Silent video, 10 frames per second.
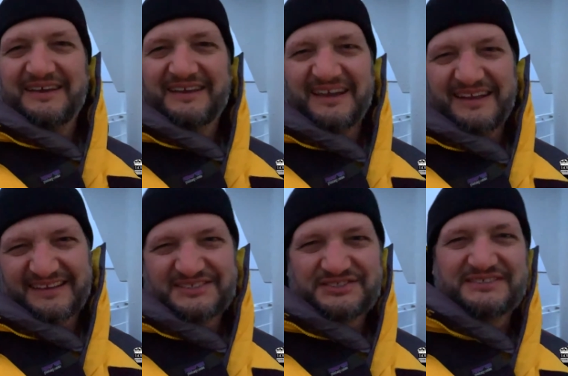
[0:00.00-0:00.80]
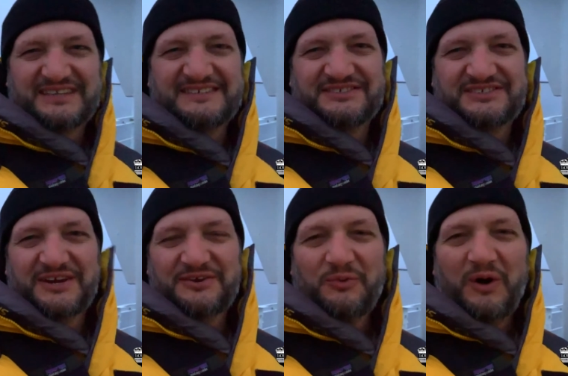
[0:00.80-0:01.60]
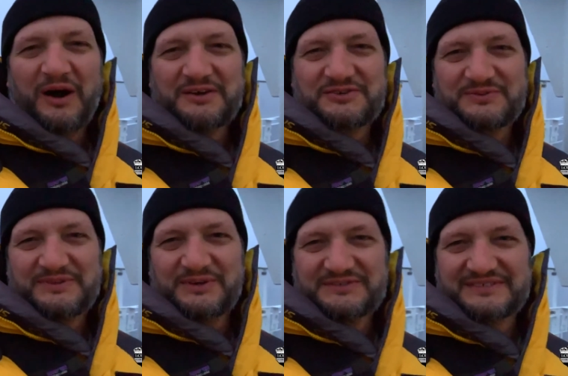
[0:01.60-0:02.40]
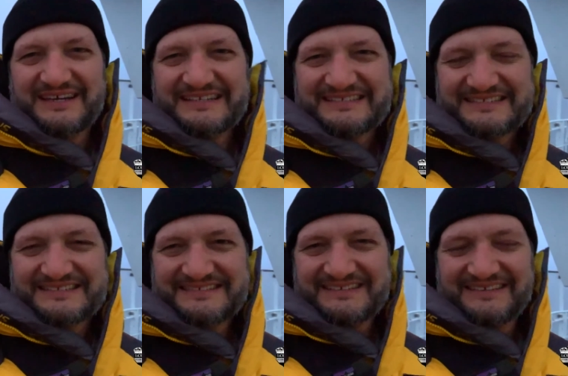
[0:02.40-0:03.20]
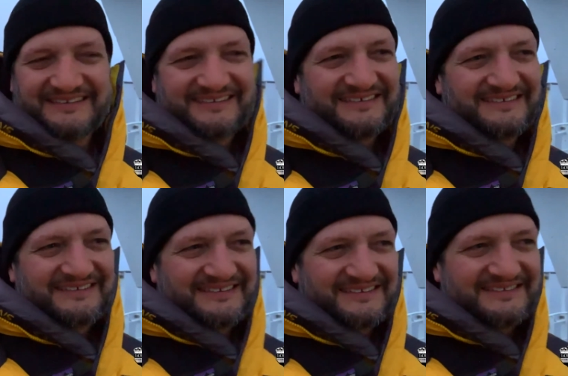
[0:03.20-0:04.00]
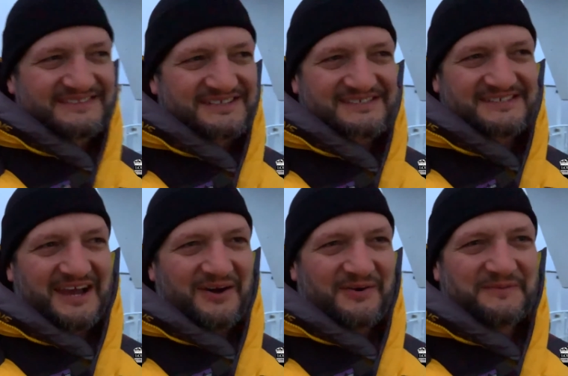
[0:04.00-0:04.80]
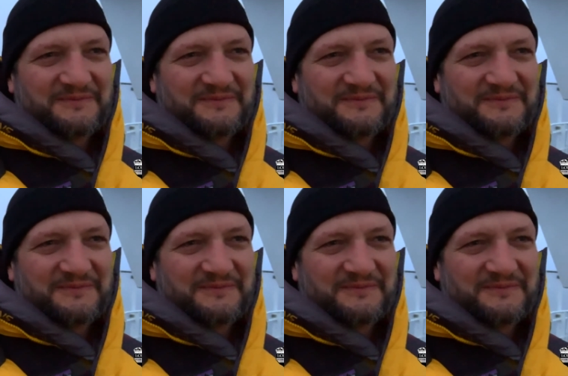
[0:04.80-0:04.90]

Kind of get to share the waters with those guys just now.